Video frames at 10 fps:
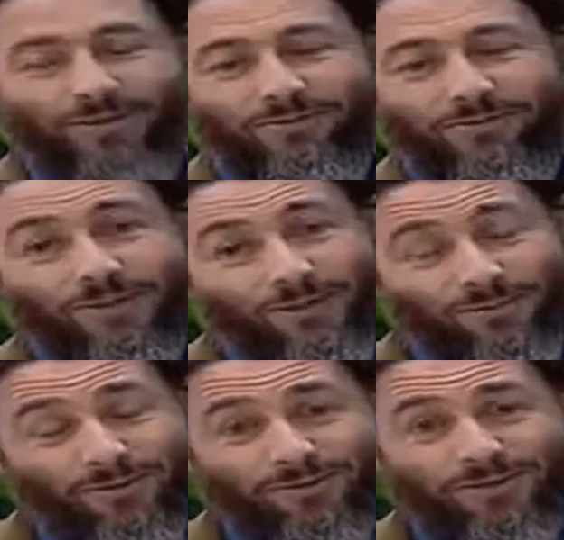Well,
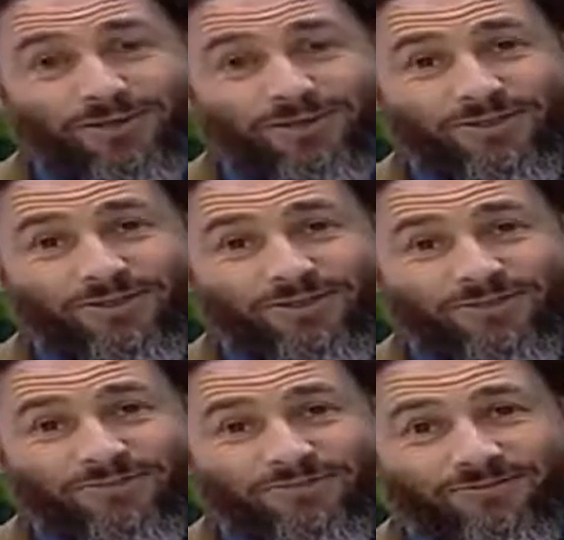dear brothers and
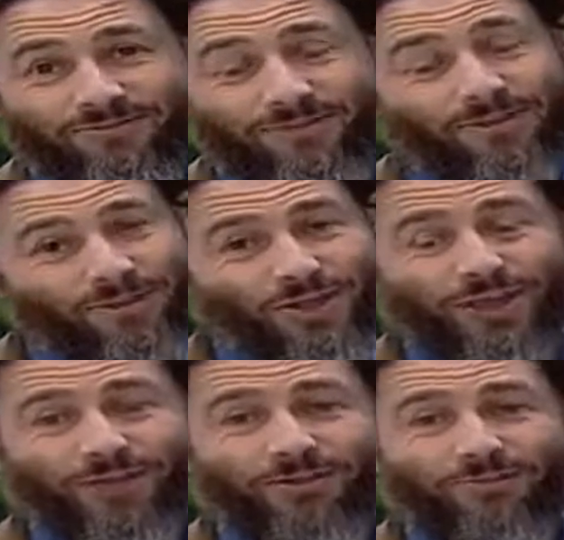sisters,
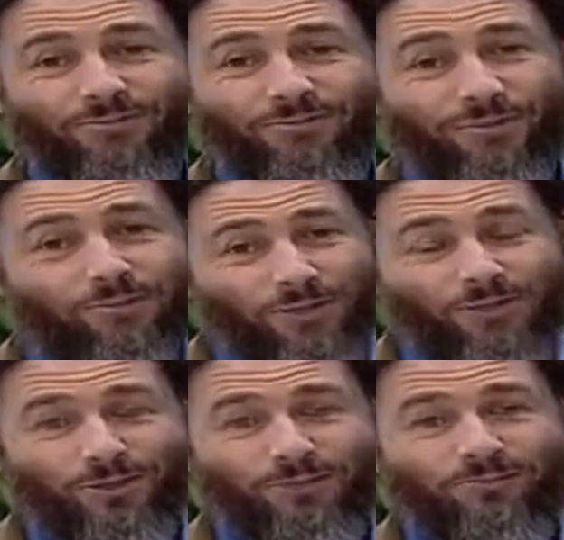inshallah, we'll
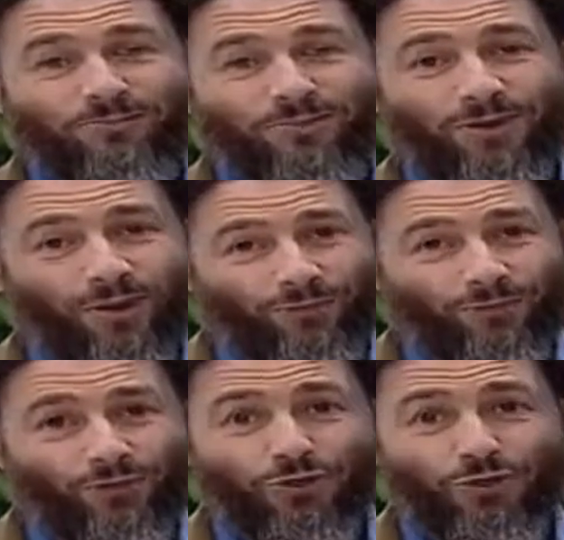meet soon
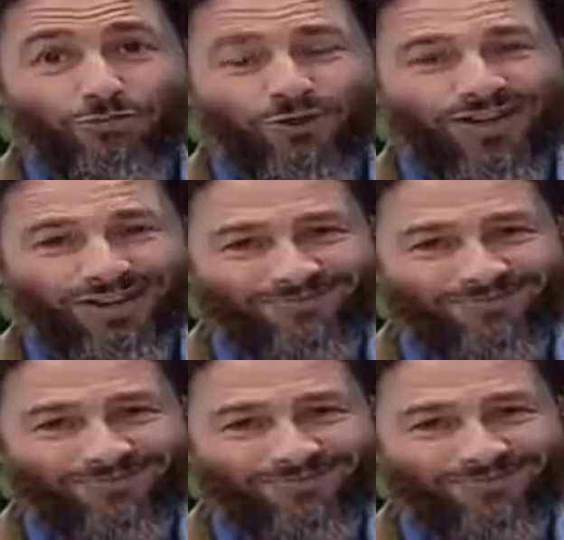after a short